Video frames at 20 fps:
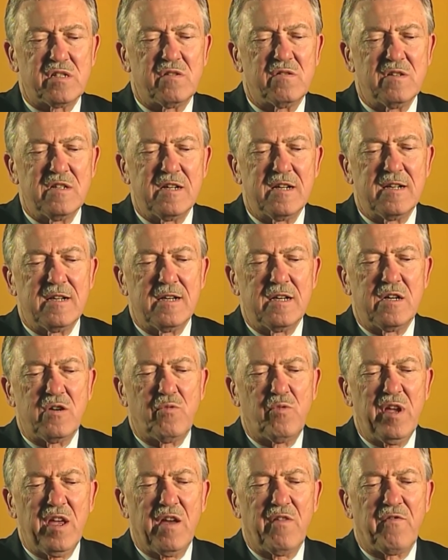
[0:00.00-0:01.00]
So
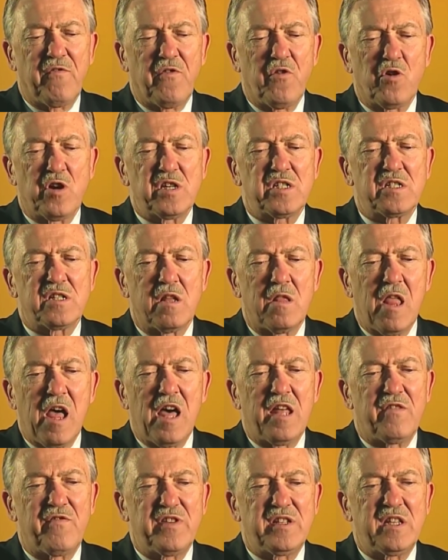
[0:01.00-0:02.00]
we have focused a
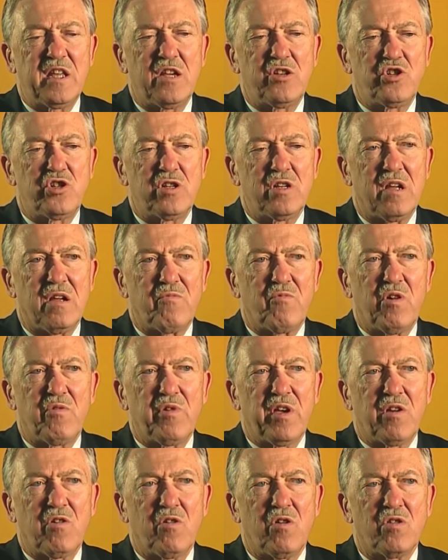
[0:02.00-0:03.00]
lot of attention on what
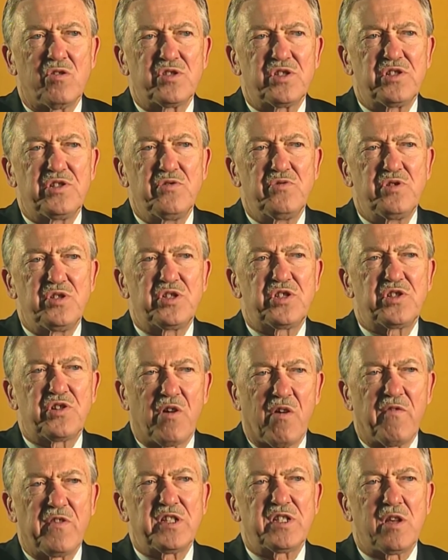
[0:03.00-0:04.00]
we call student
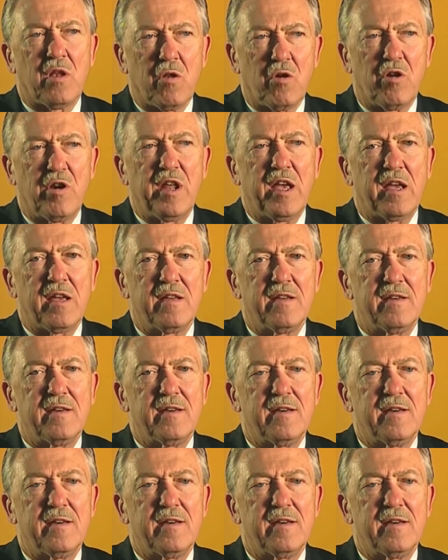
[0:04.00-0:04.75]
service learning,